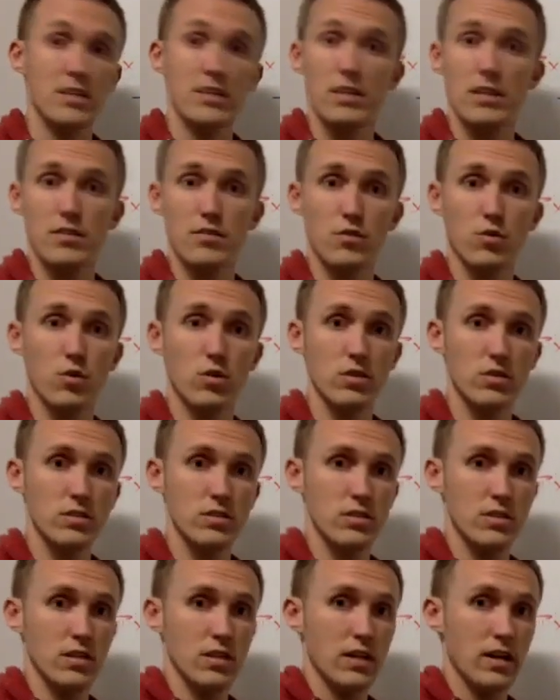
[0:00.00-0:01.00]
Now, of
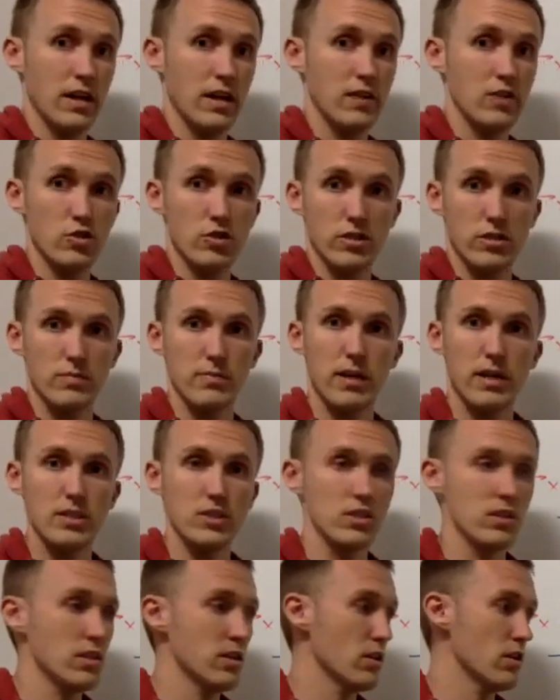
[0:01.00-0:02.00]
course, as you can
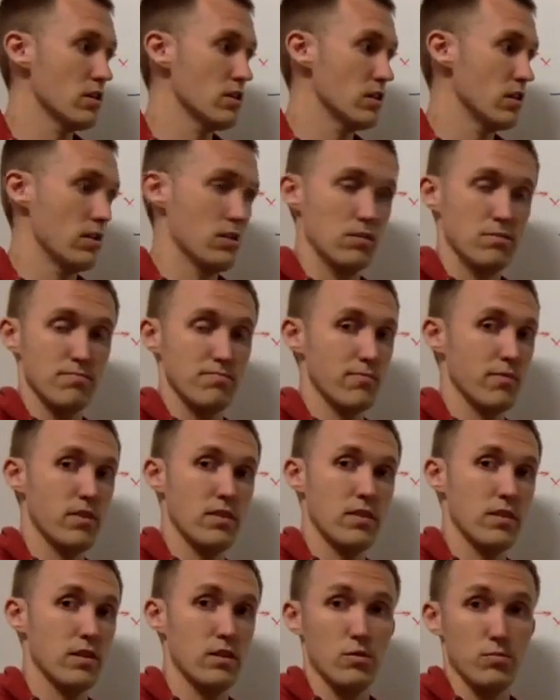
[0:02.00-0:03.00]
imagine, there
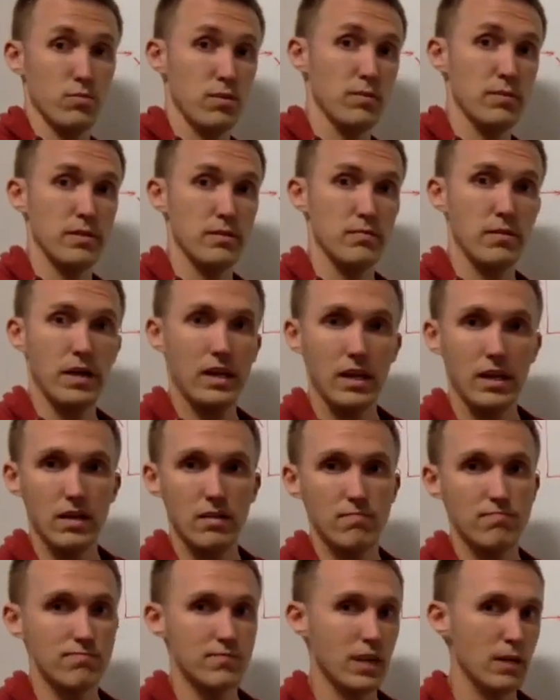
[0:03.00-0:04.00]
are probably
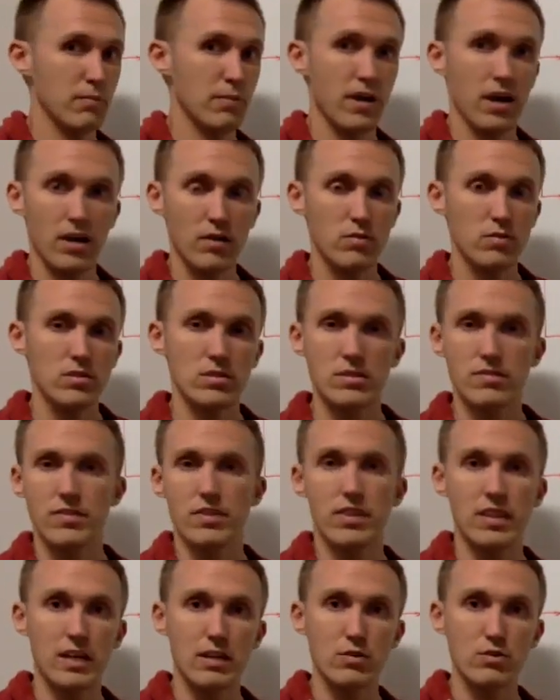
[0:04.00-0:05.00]
many, can be hundreds,
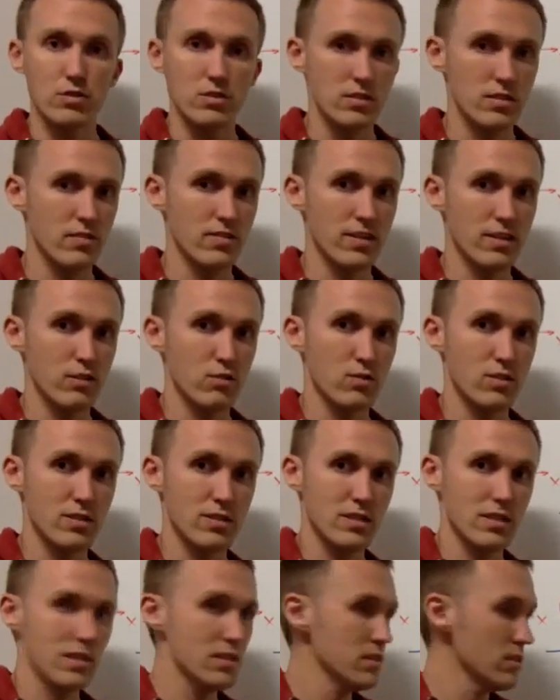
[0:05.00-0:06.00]
even thousands of little
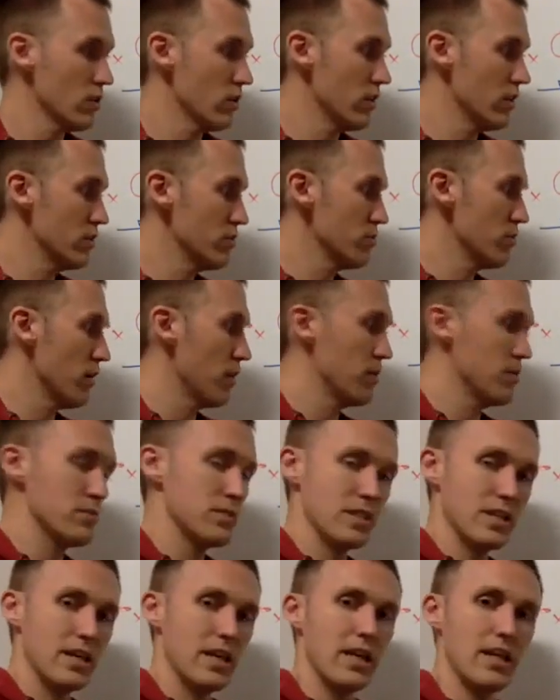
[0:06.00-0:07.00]
grid cells, so these
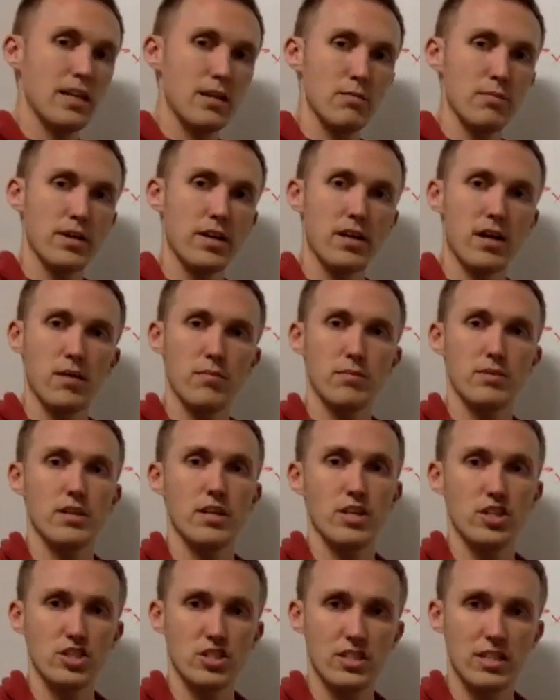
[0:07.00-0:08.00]
problems can get a little bit
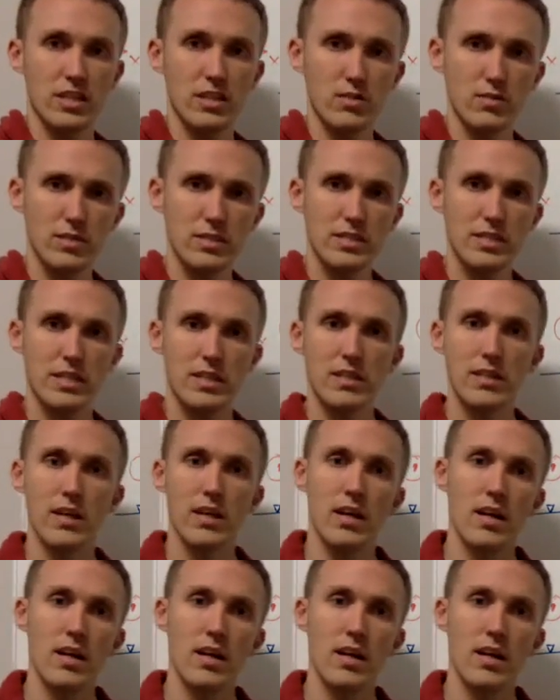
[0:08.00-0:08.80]
computationally interesting.